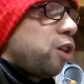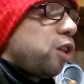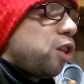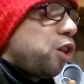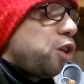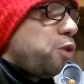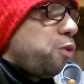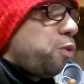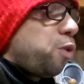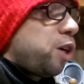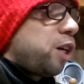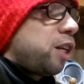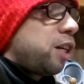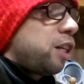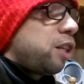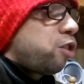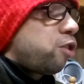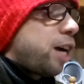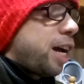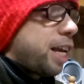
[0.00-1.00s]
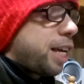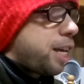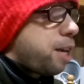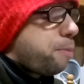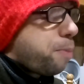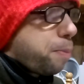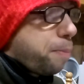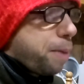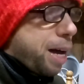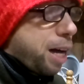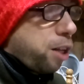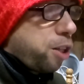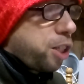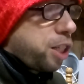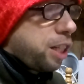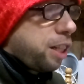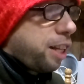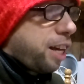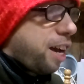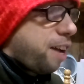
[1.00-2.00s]
You want to try to keep a balance
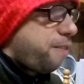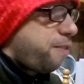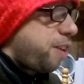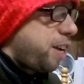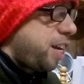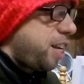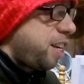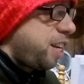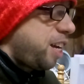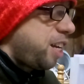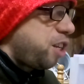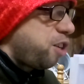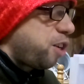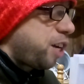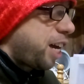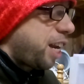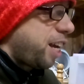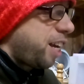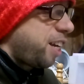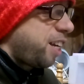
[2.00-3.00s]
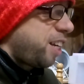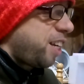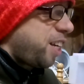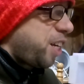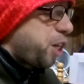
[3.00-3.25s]
in life, and you gotta,